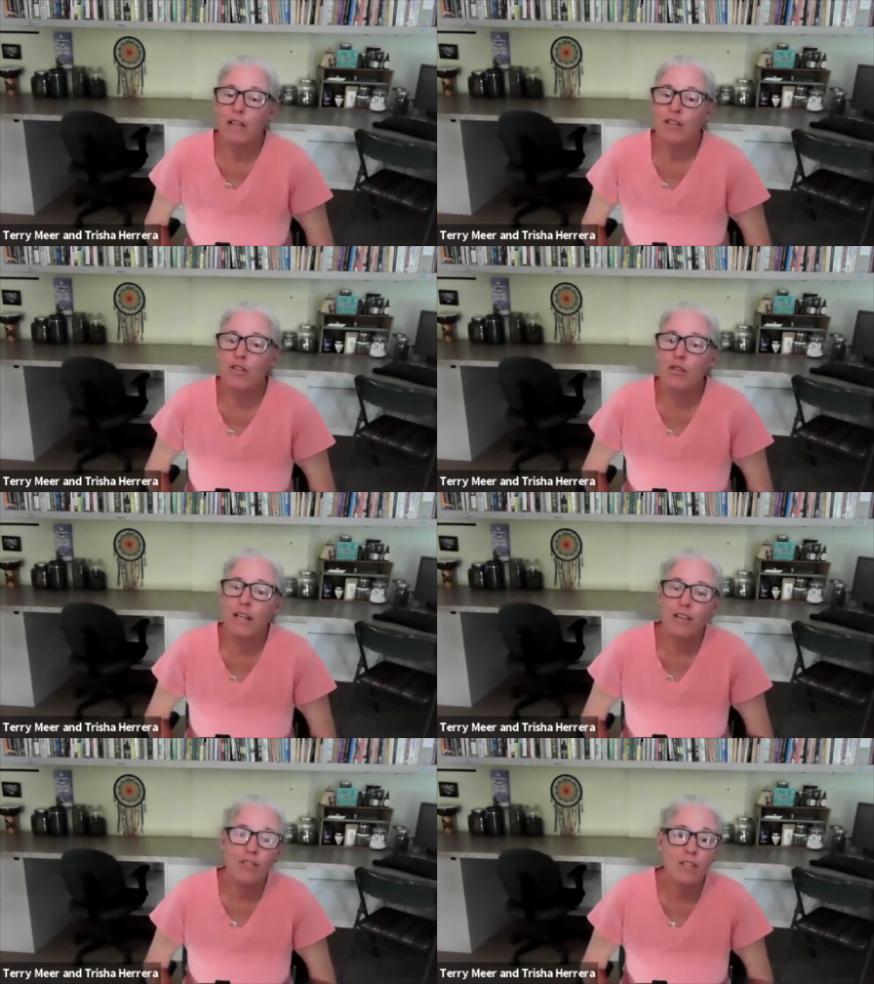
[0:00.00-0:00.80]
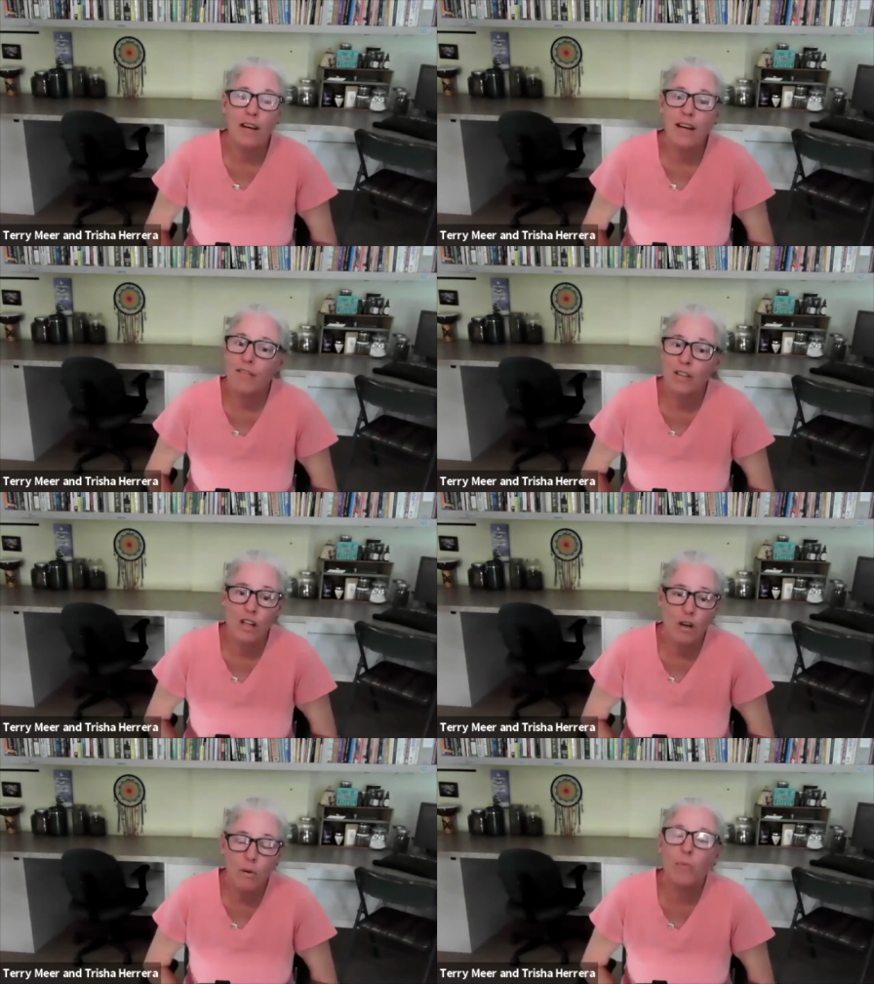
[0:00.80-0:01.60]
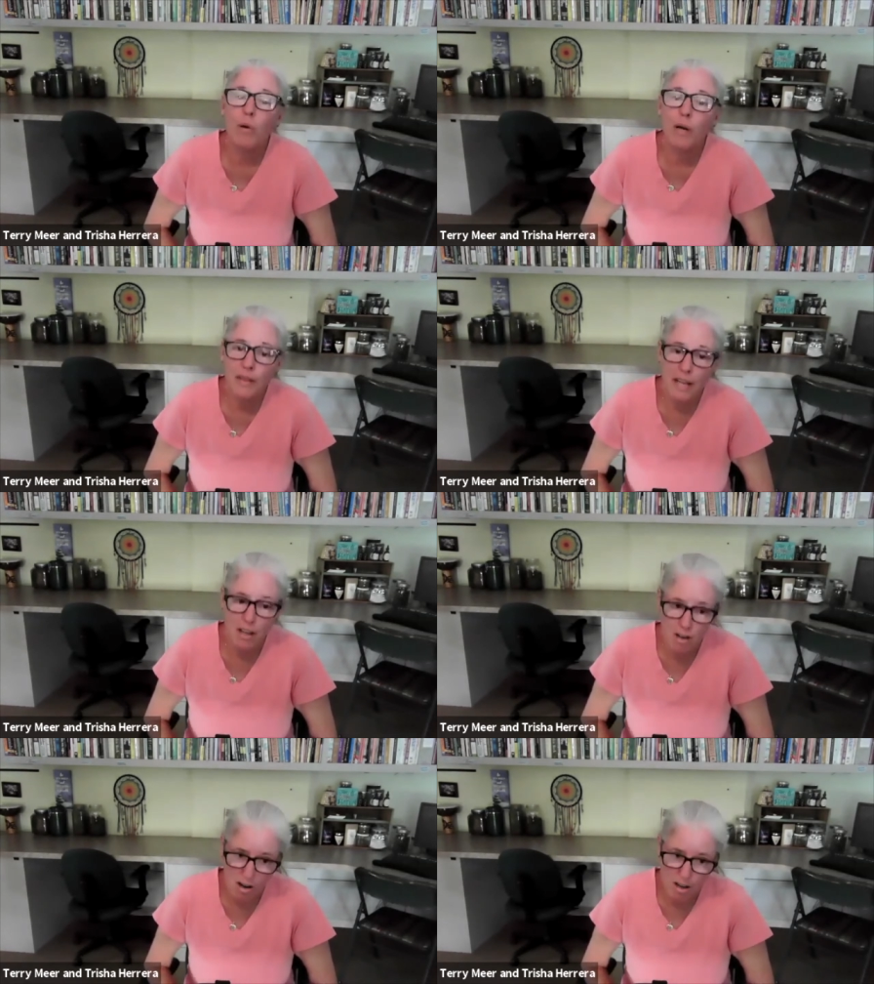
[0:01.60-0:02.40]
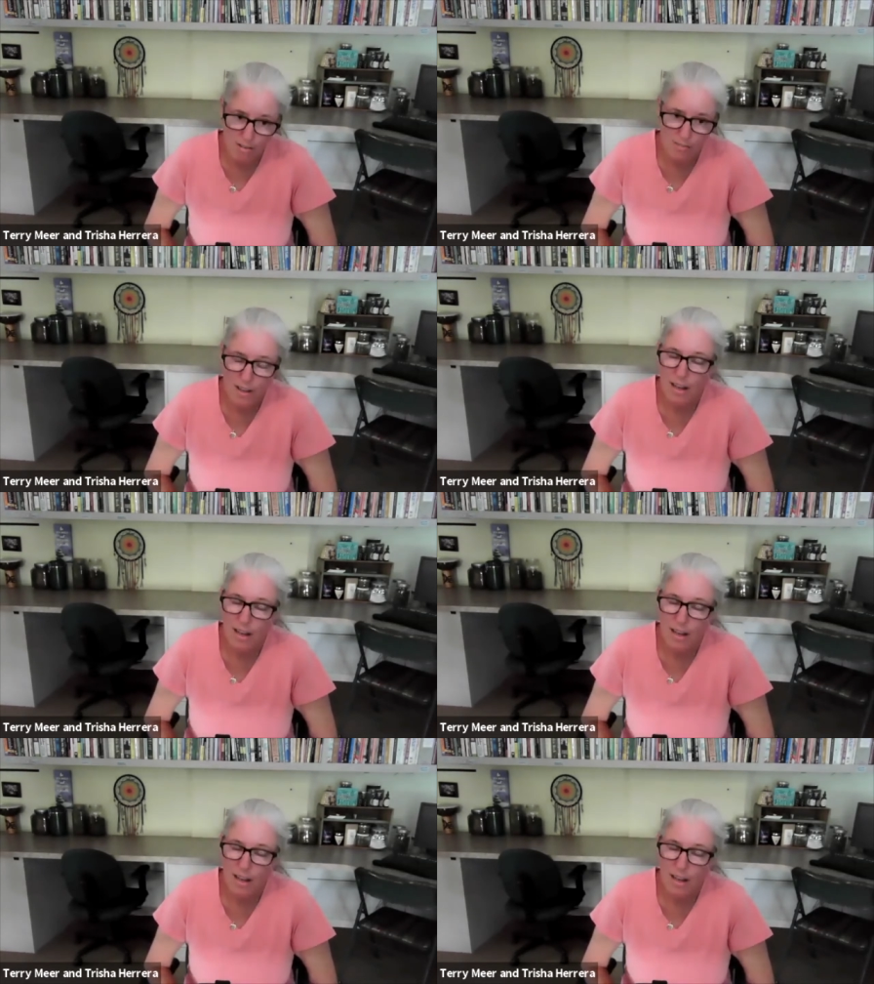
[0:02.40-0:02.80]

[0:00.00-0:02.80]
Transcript: 2 years, not even knowing what they are.